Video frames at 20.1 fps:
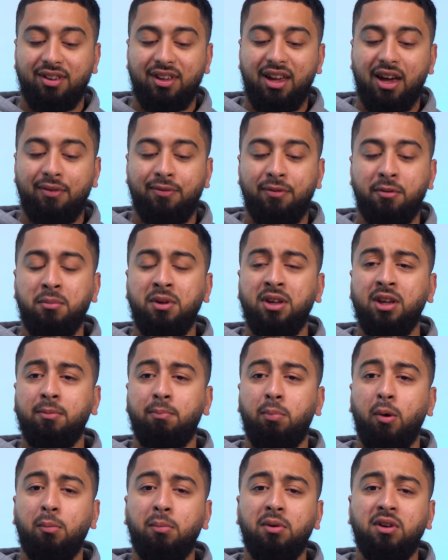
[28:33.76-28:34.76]
Yeah, for me,
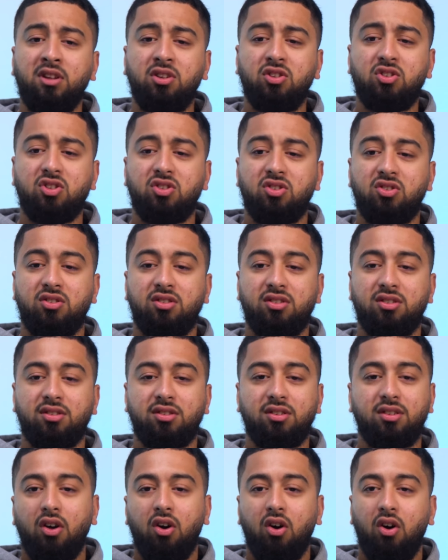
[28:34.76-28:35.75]
probably
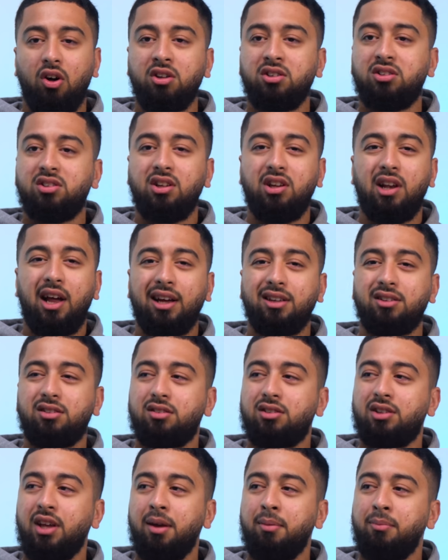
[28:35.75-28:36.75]
just honestly, like
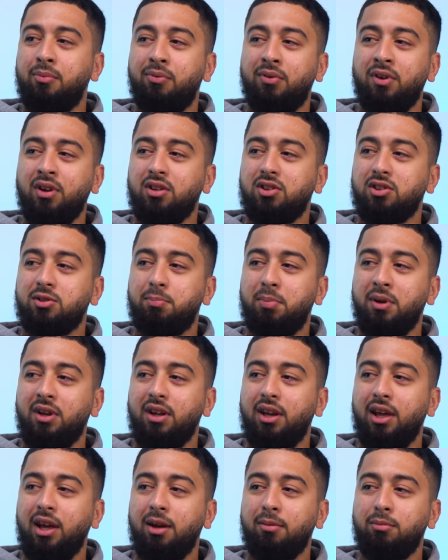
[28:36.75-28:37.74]
same thing, just
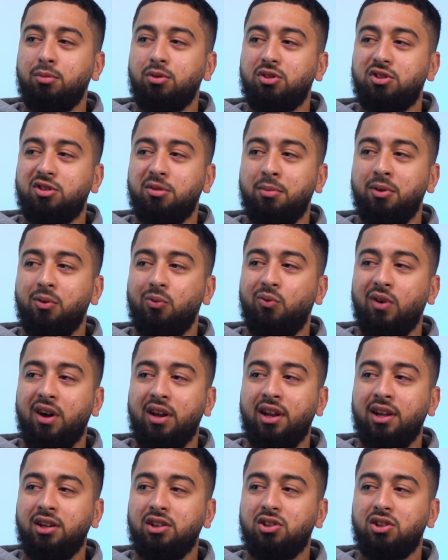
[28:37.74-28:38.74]
being able just to be
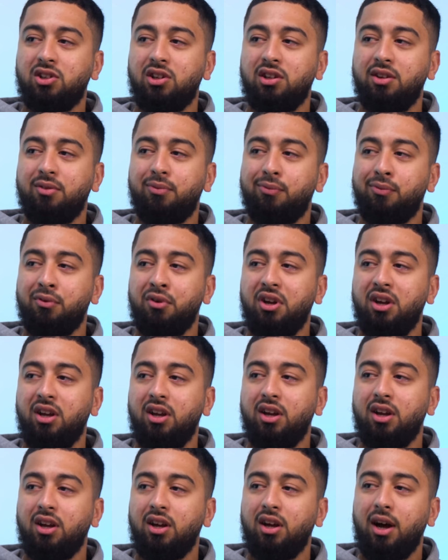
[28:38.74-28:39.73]
financially
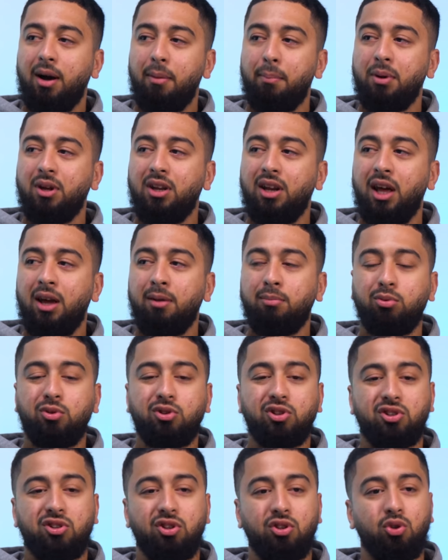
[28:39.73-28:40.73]
free and being yeah. able
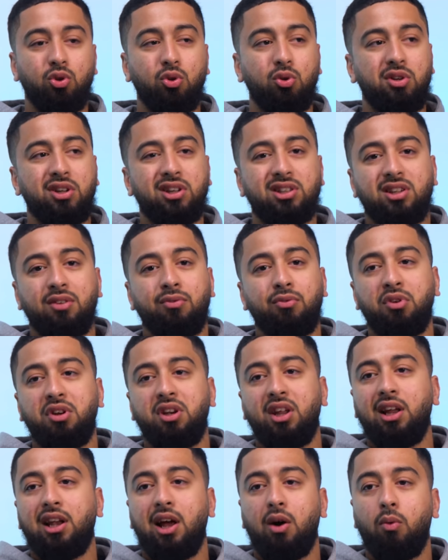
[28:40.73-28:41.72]
just to do this every
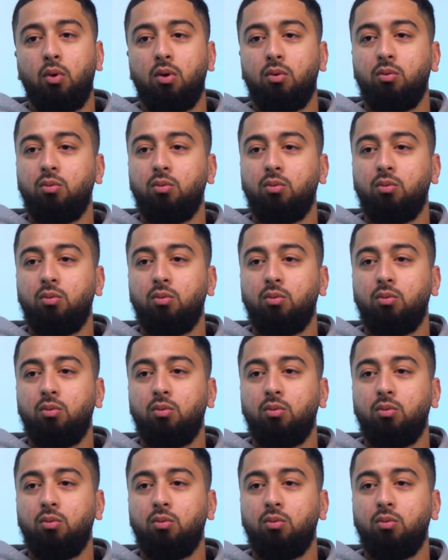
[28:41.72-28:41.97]
day, like what